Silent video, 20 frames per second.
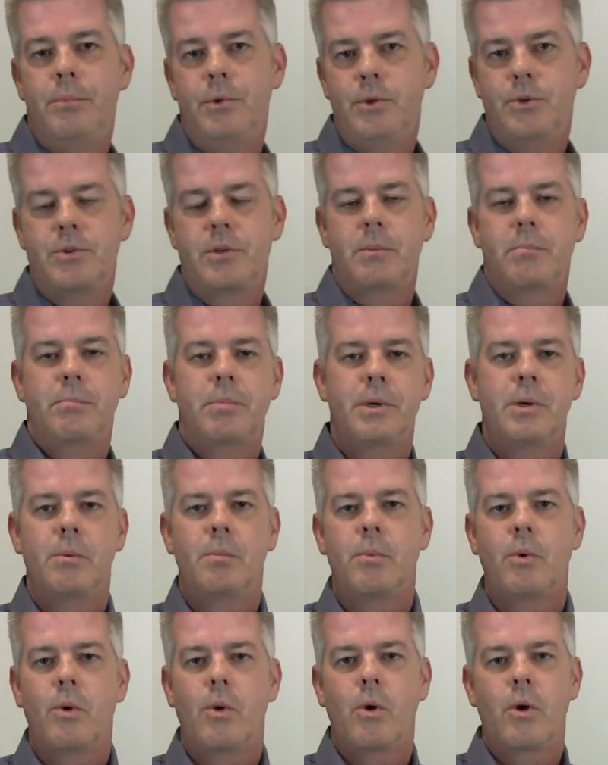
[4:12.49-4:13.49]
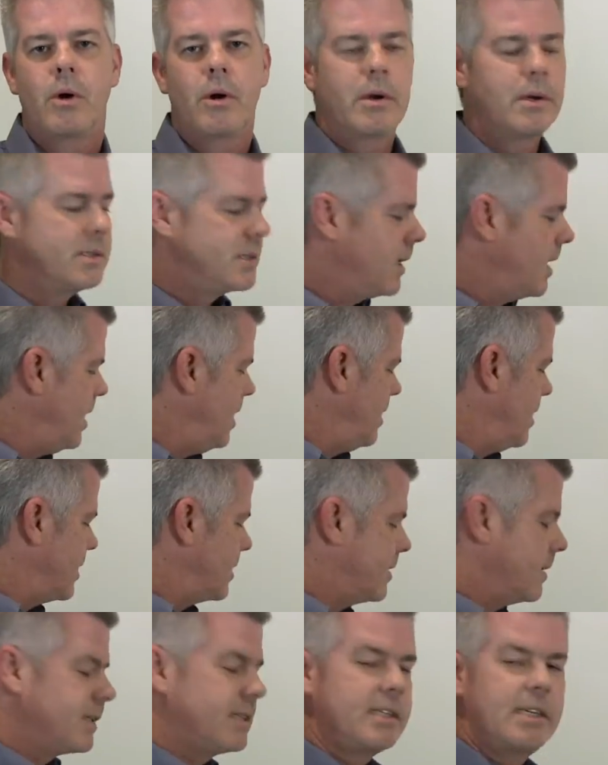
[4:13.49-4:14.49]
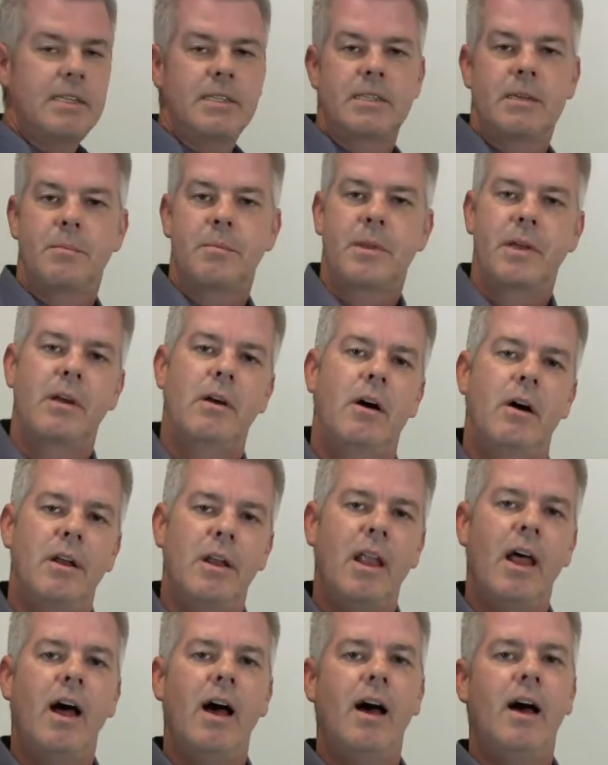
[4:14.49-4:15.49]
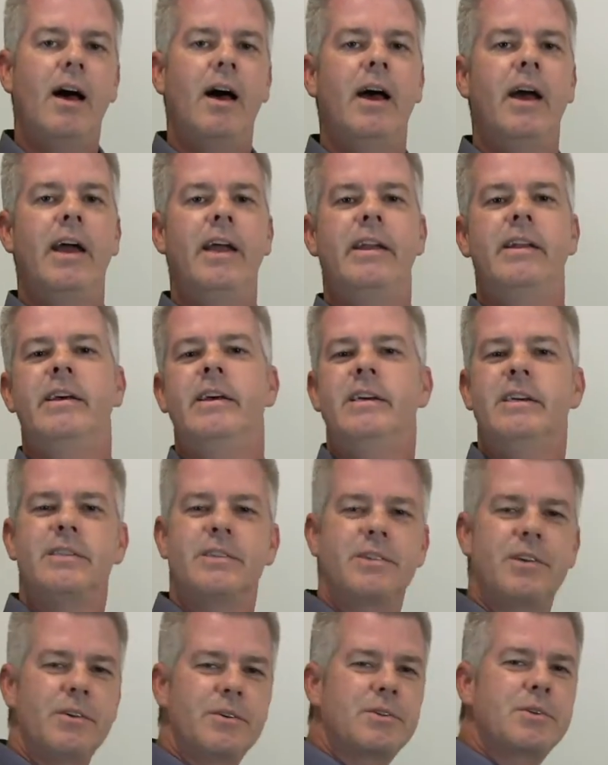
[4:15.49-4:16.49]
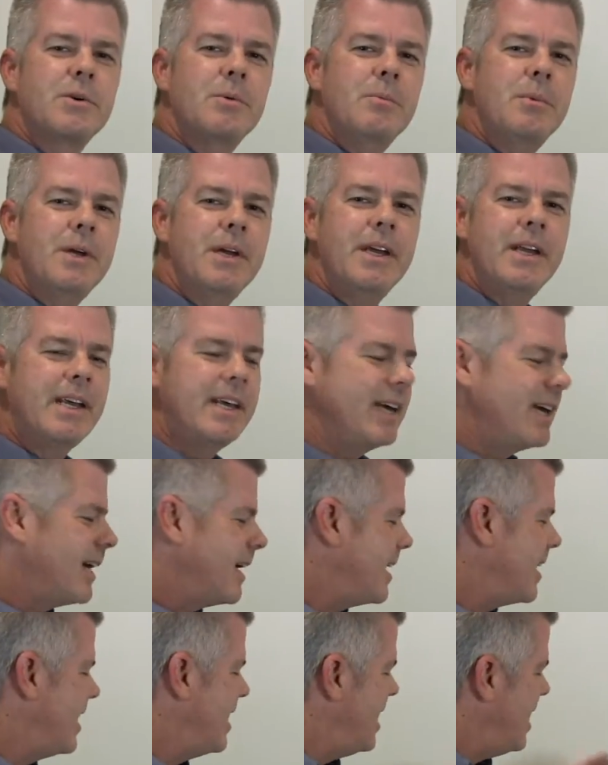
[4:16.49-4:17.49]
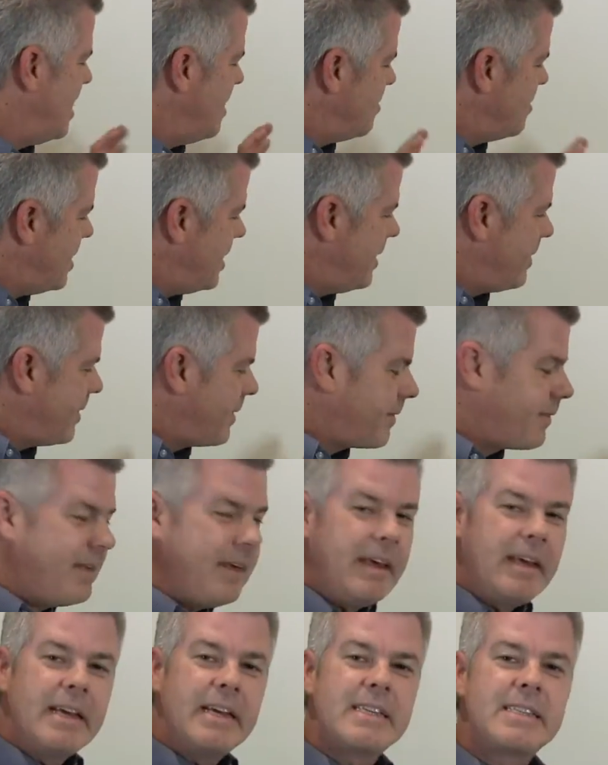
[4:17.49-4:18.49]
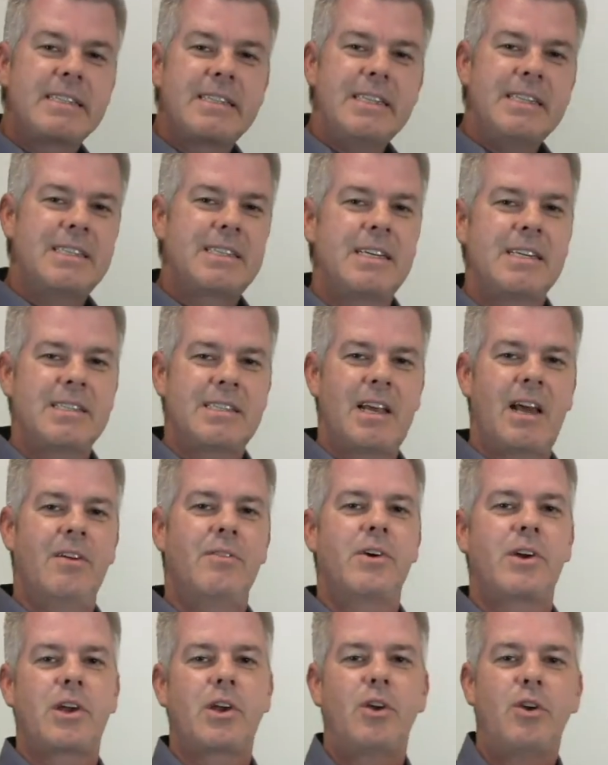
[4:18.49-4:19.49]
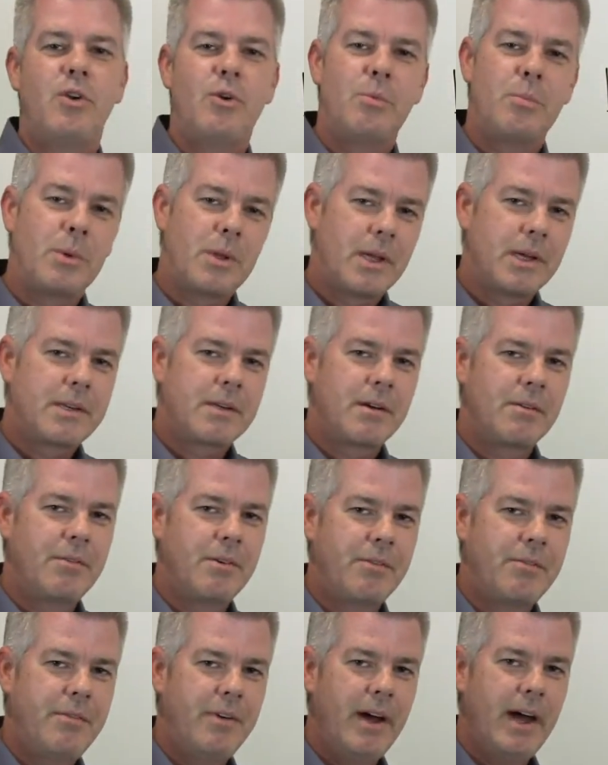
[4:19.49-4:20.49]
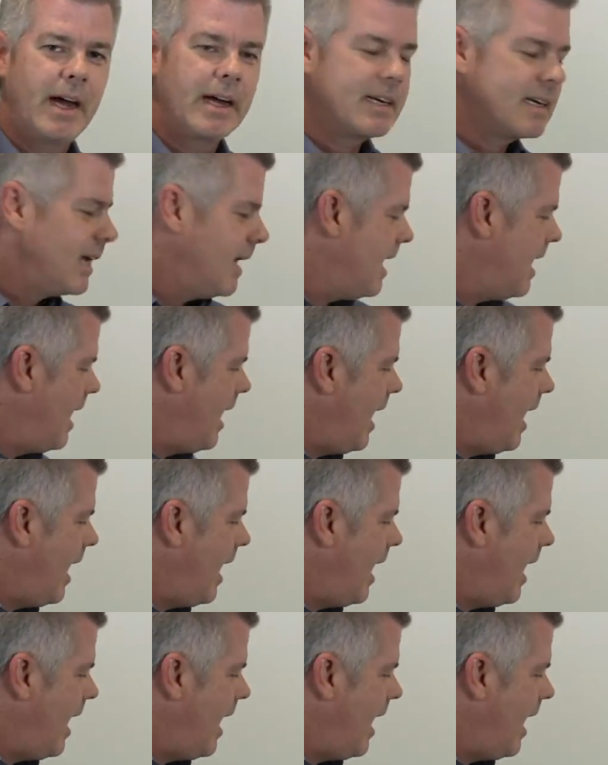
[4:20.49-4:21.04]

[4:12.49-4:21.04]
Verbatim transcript: using billboards, they could have seen something online, social media, but the thing is, these things have a cumulative effect.